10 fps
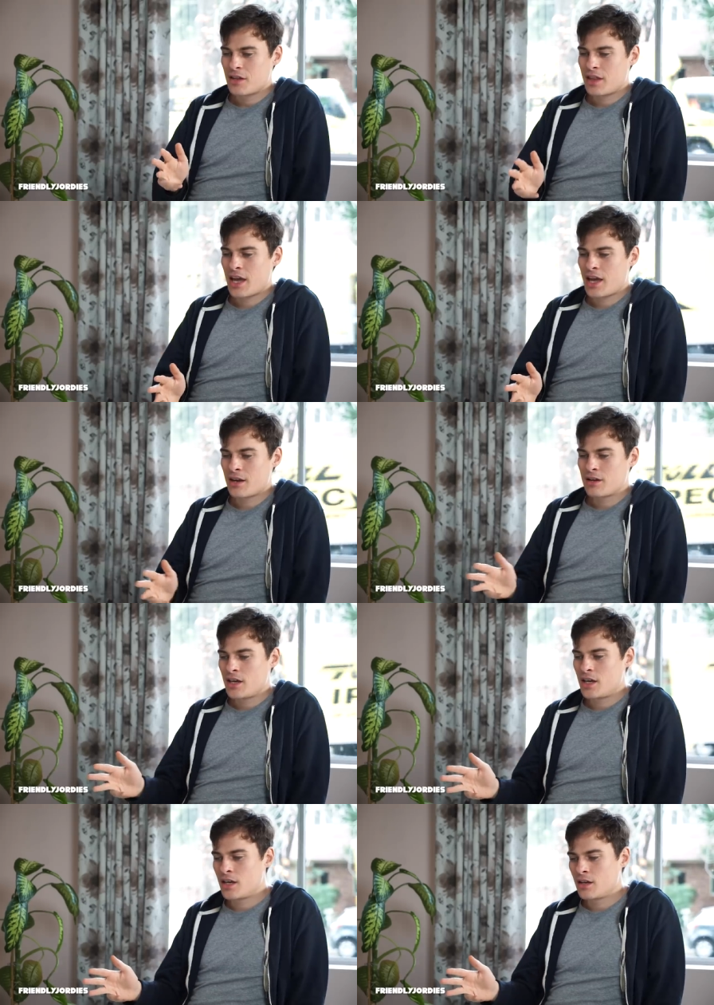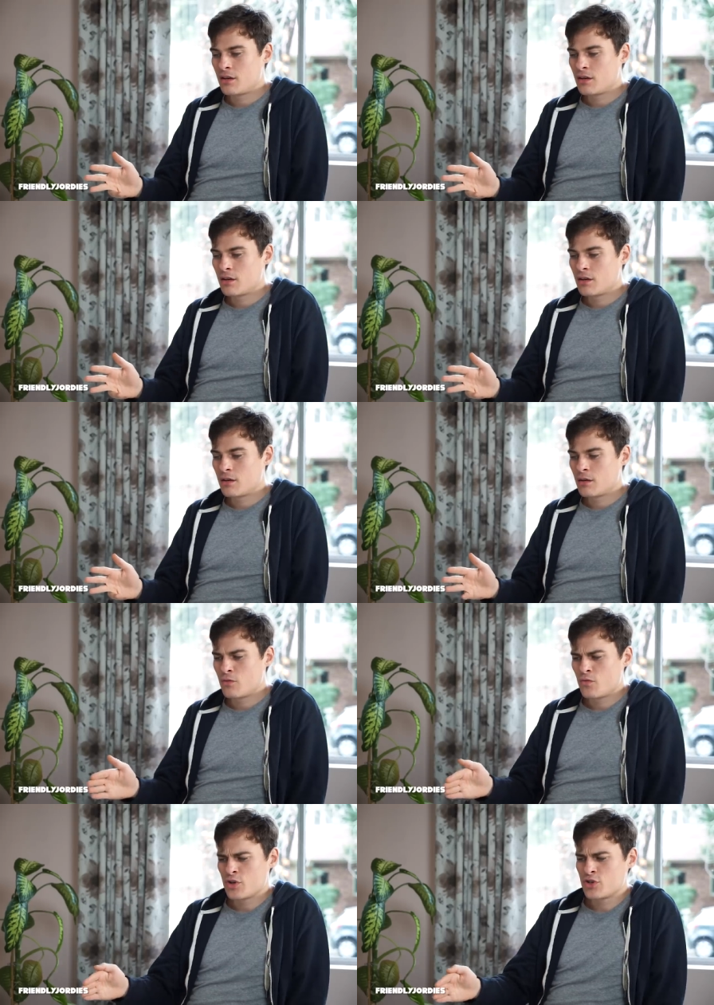that it
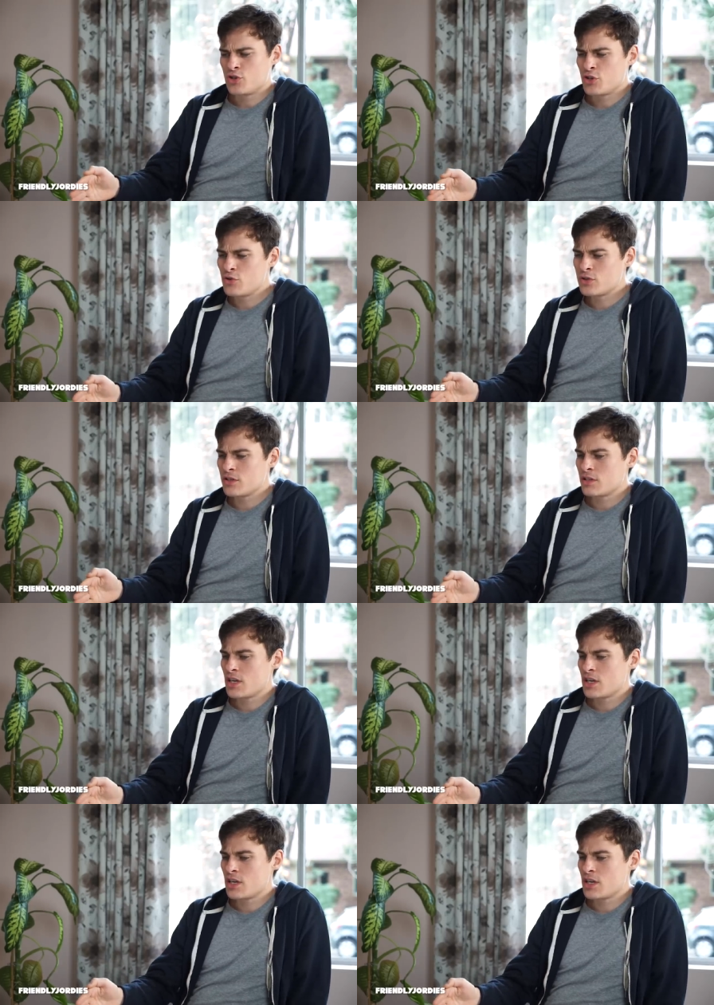reduces